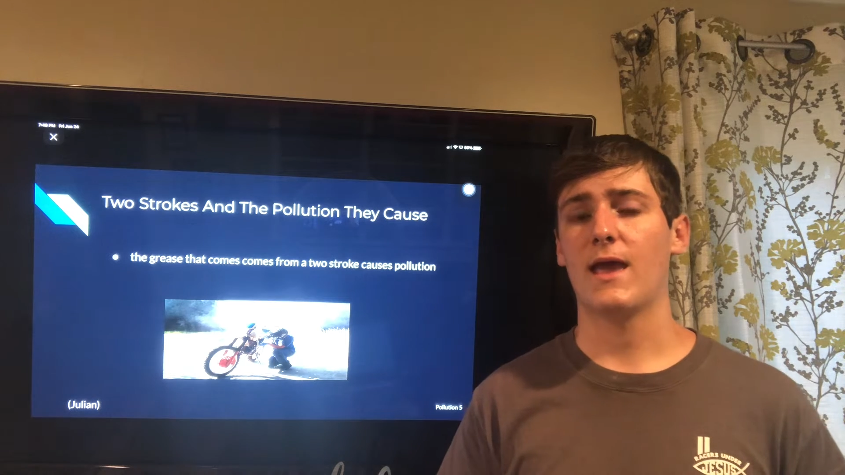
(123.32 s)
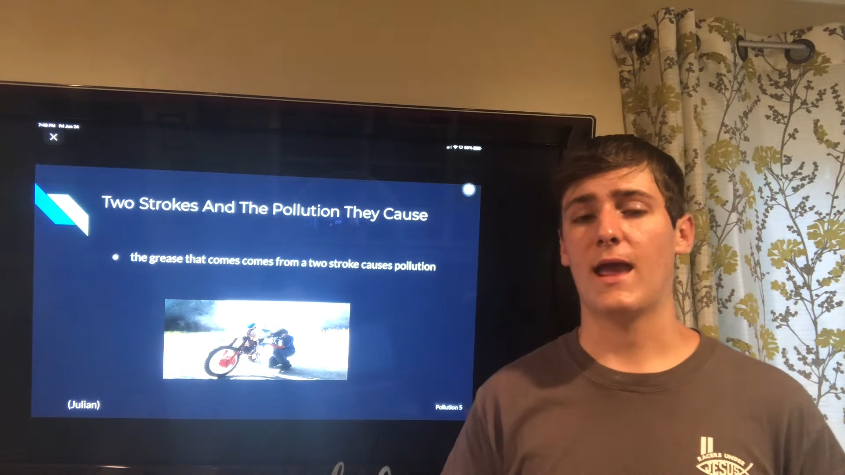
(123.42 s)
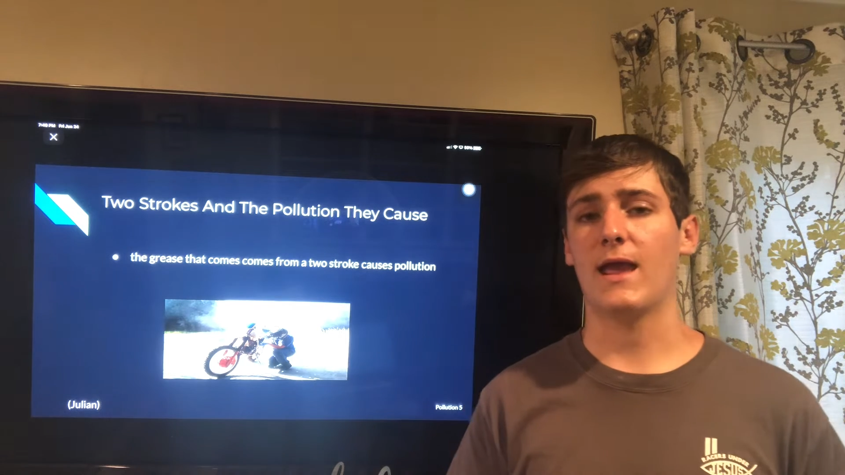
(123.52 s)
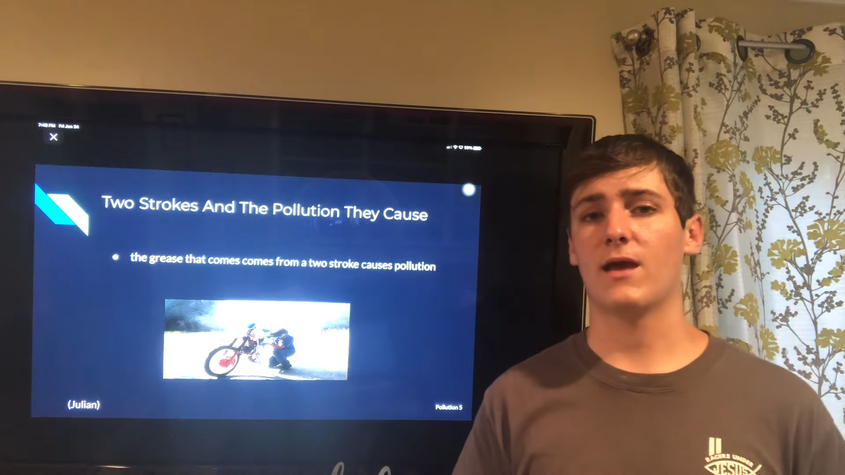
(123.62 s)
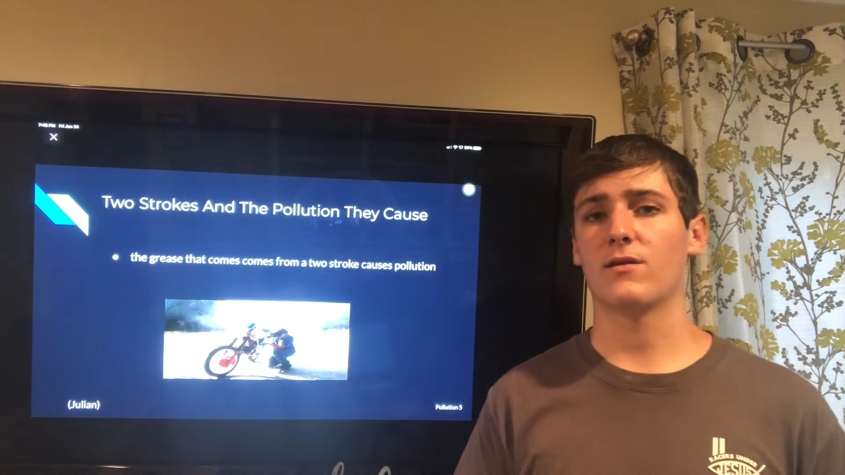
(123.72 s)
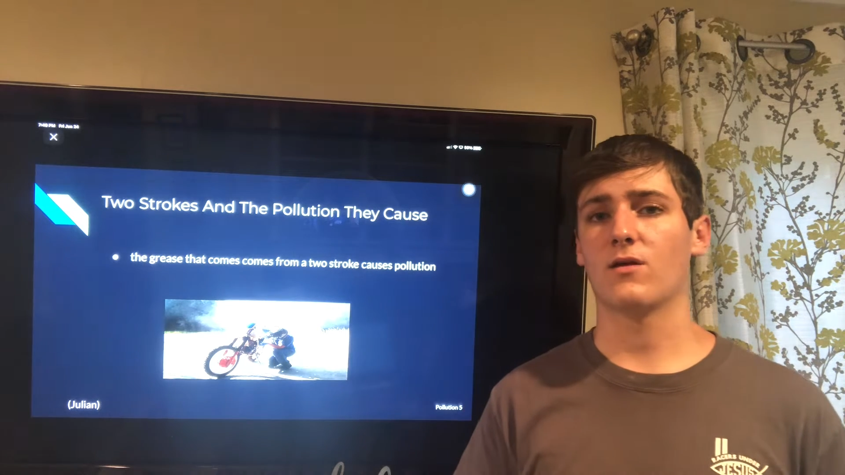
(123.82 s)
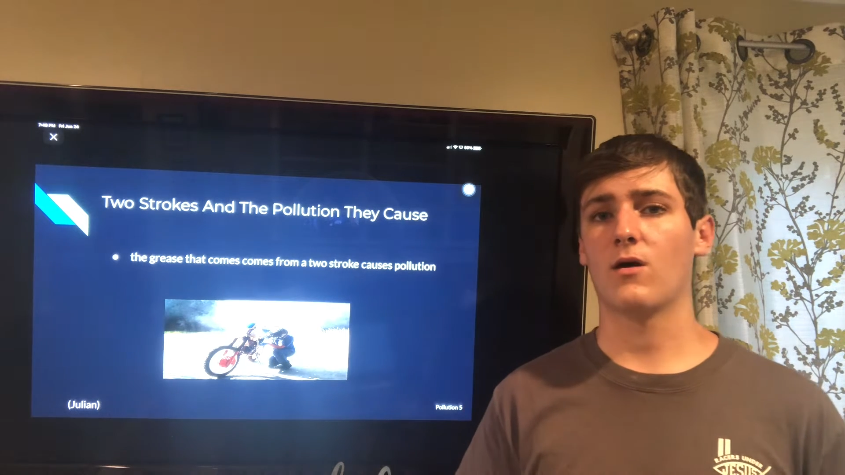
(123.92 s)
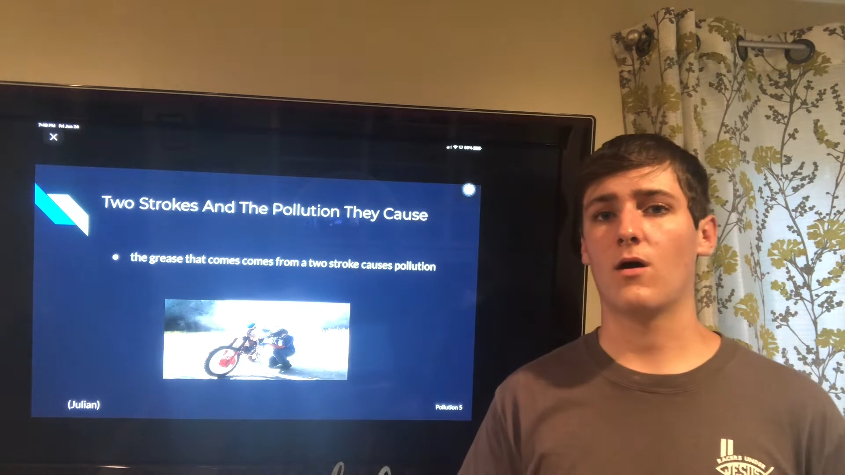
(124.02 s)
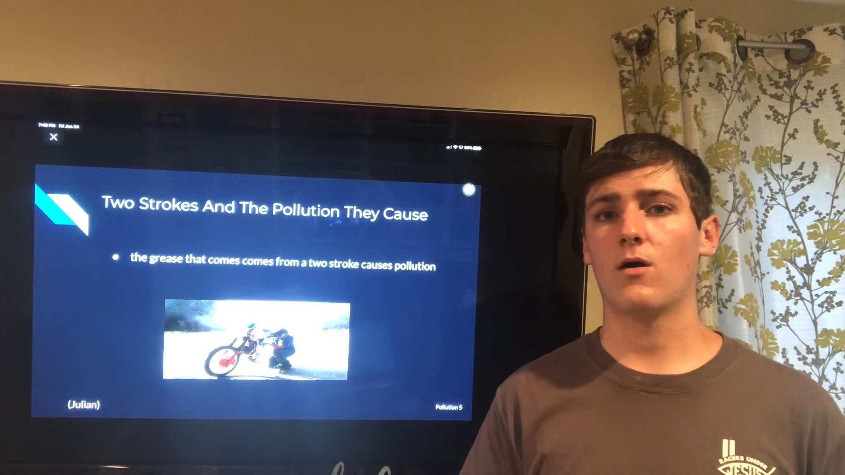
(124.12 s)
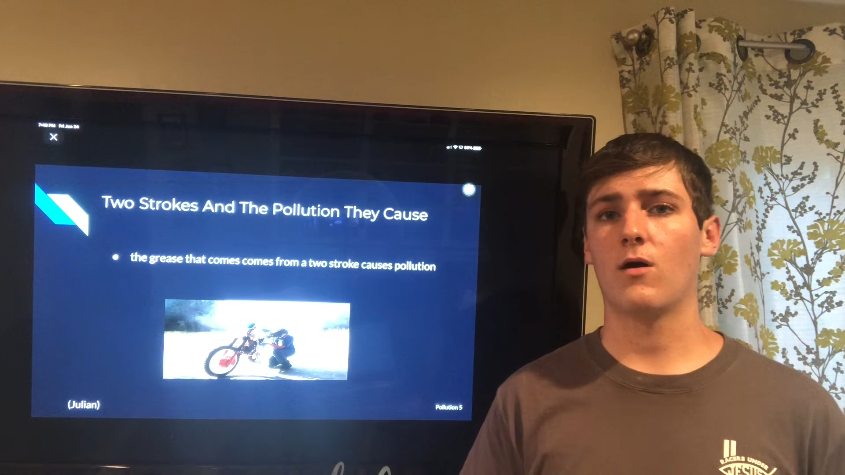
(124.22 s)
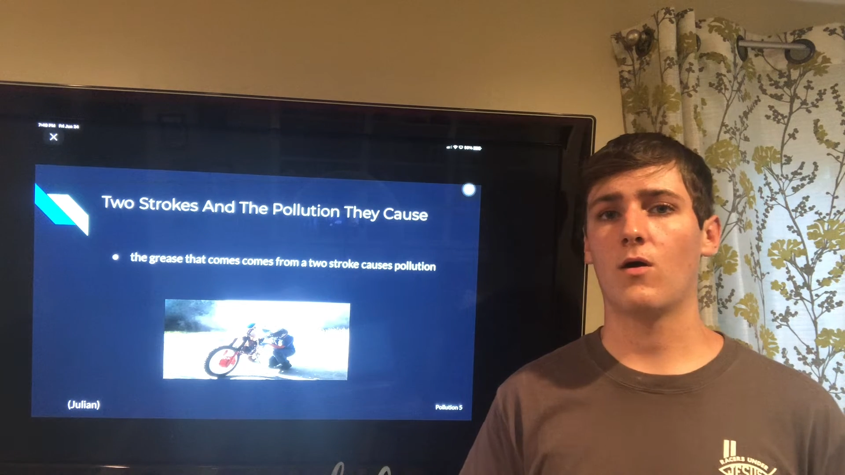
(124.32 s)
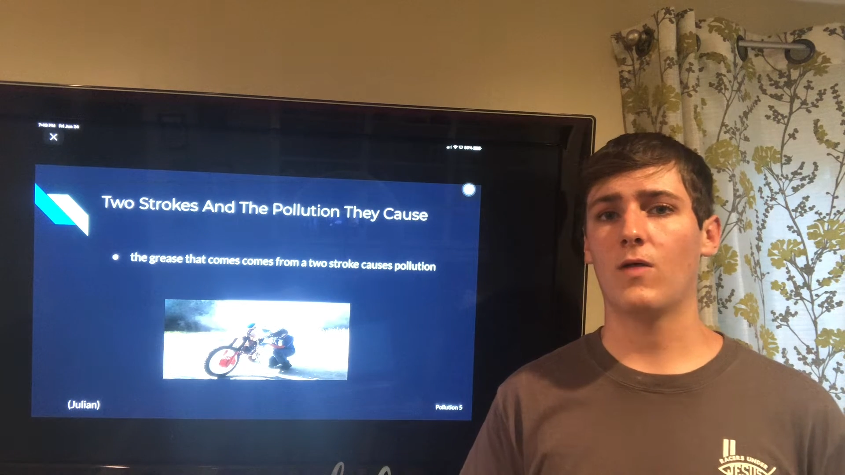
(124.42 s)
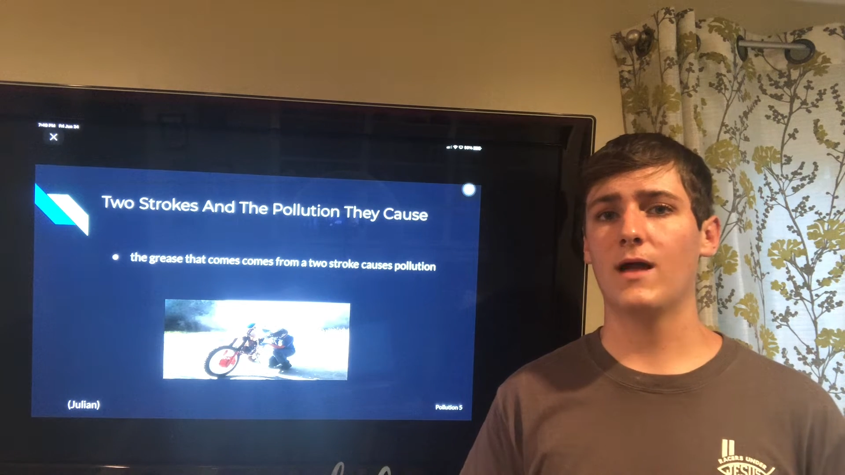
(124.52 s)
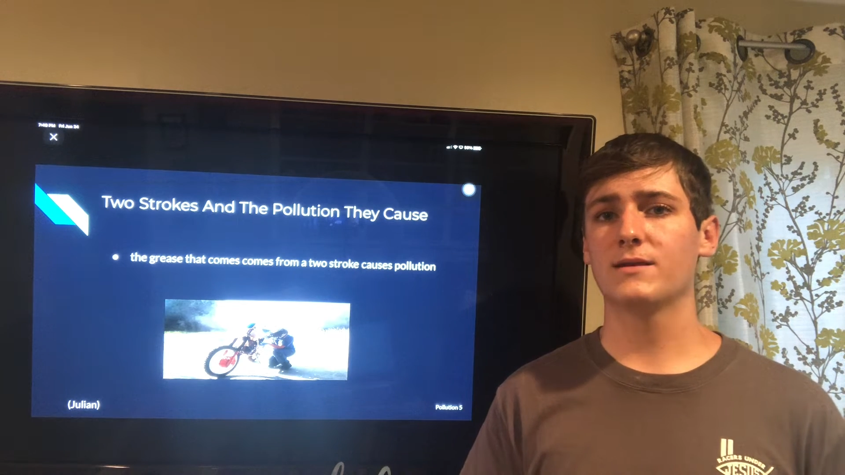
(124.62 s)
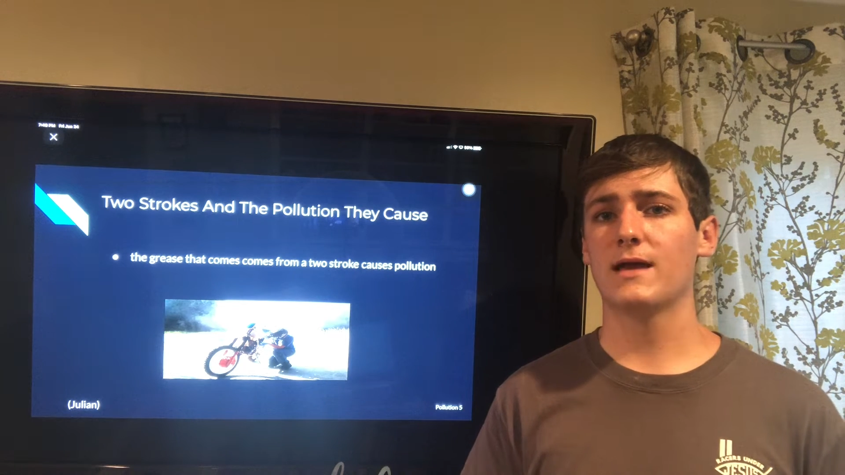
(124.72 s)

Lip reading: And a lot of